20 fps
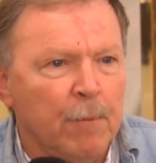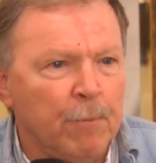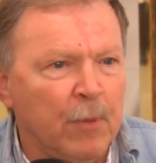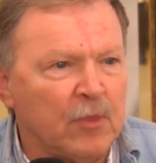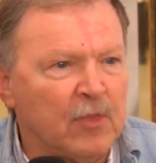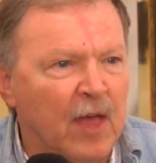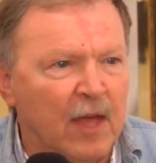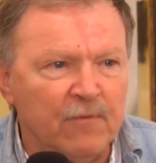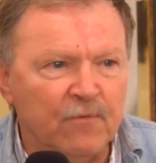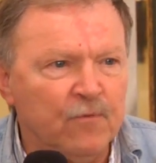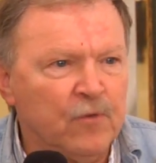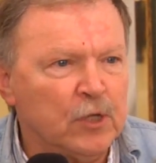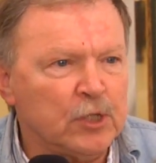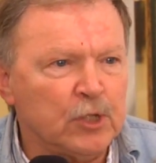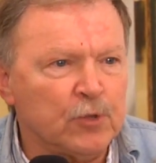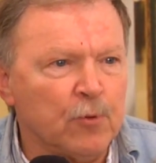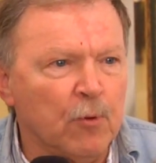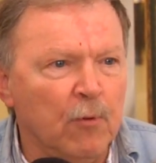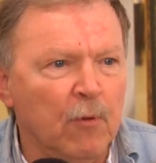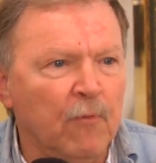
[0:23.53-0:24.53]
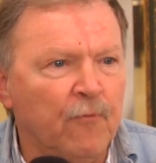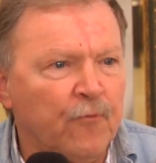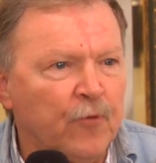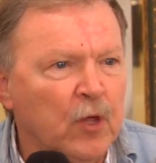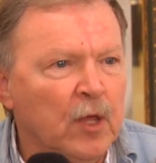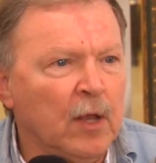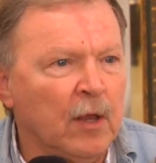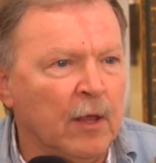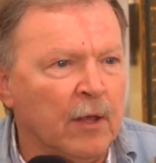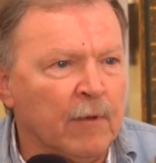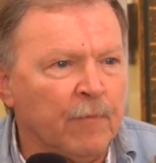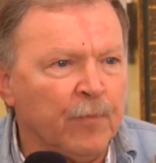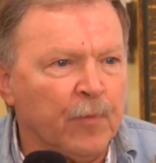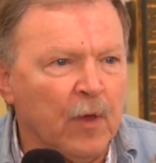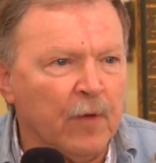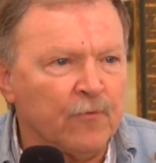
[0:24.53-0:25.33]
but that visceral feeling